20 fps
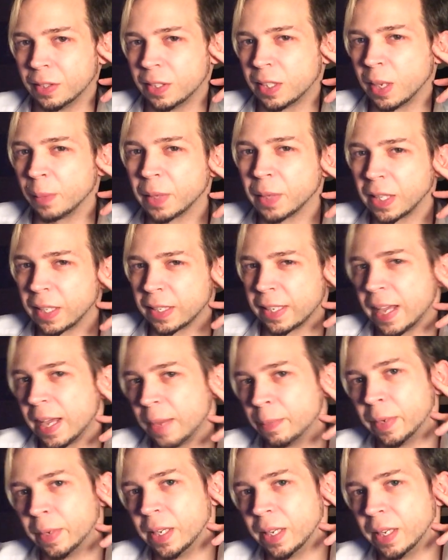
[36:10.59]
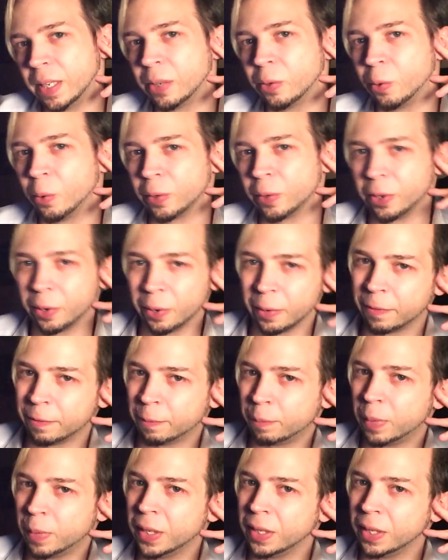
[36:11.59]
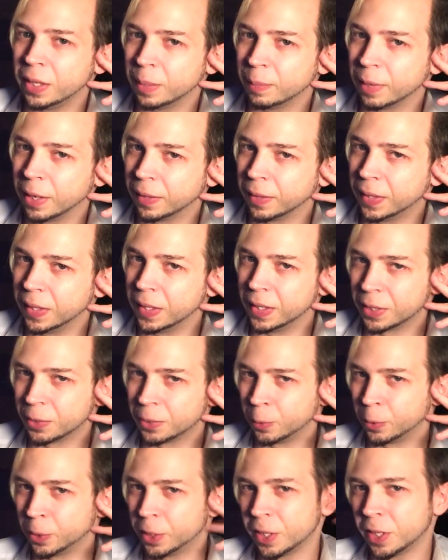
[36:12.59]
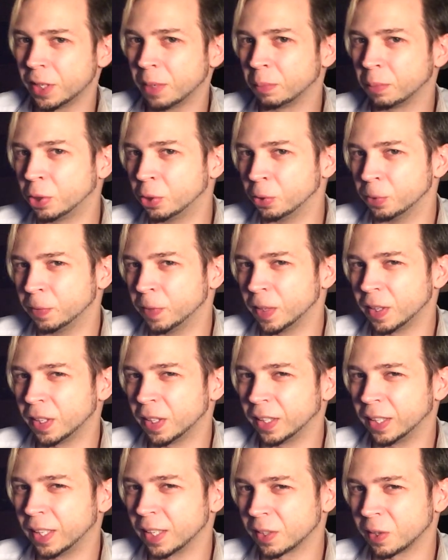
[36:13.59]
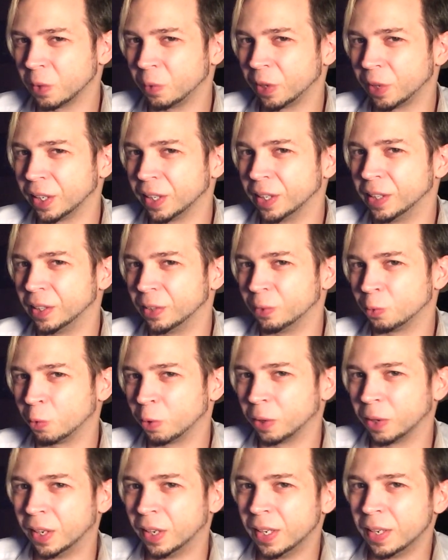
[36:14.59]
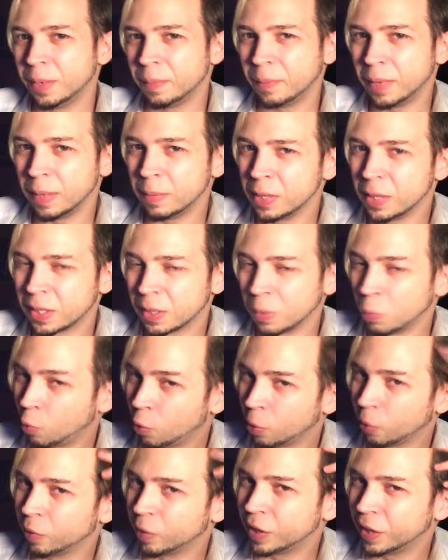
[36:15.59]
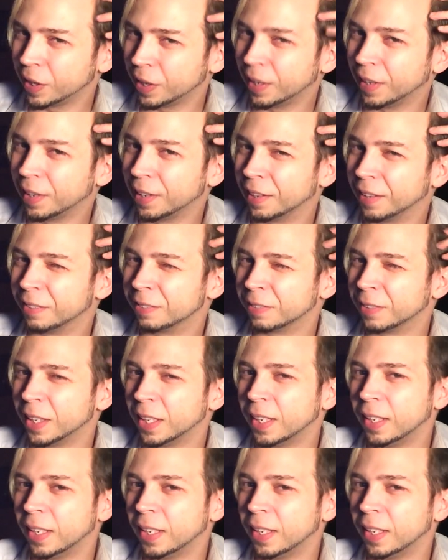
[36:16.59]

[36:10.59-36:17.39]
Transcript: something that's happening or their opinion about this or just some goofy thing that's going on or maybe some worry they have.